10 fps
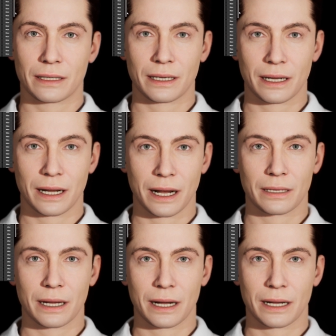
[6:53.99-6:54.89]
um,
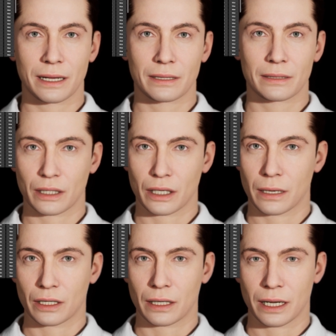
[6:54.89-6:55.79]
and you've got a whole
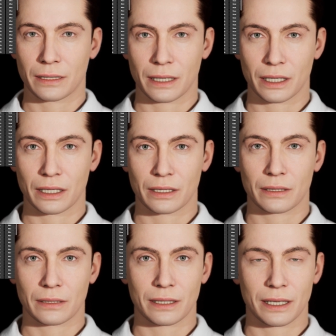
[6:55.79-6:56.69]
bunch of calibration
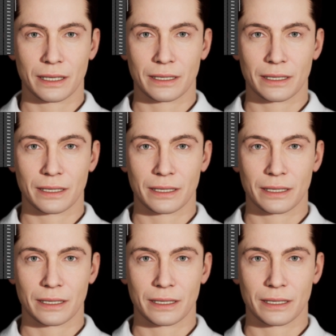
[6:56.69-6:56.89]
controls here.